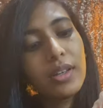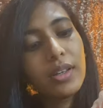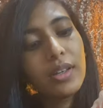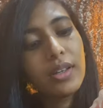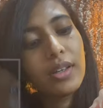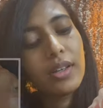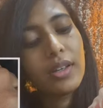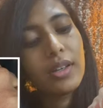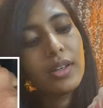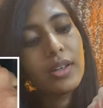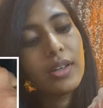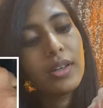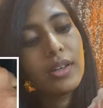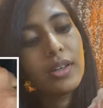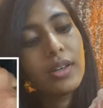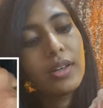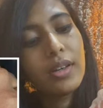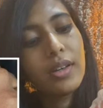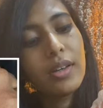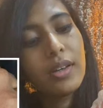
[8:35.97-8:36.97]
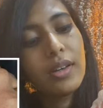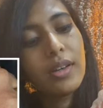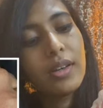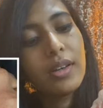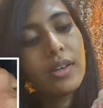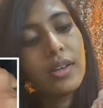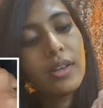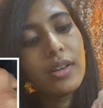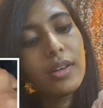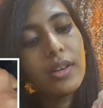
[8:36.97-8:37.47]

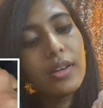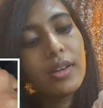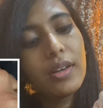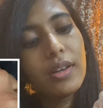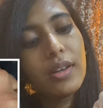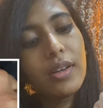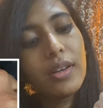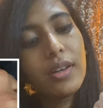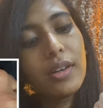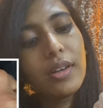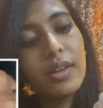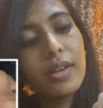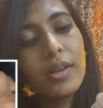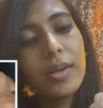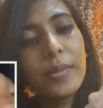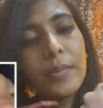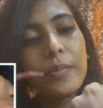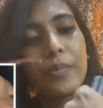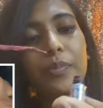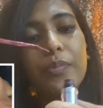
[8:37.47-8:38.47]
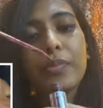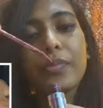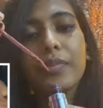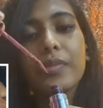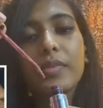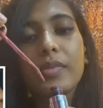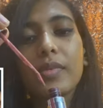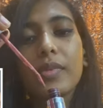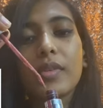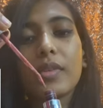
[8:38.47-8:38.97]

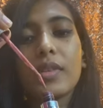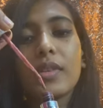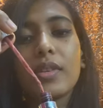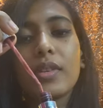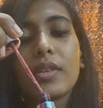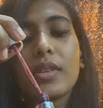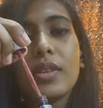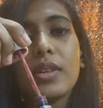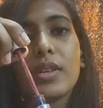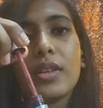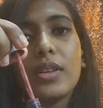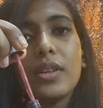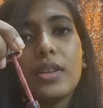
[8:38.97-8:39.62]
Nobody speaks.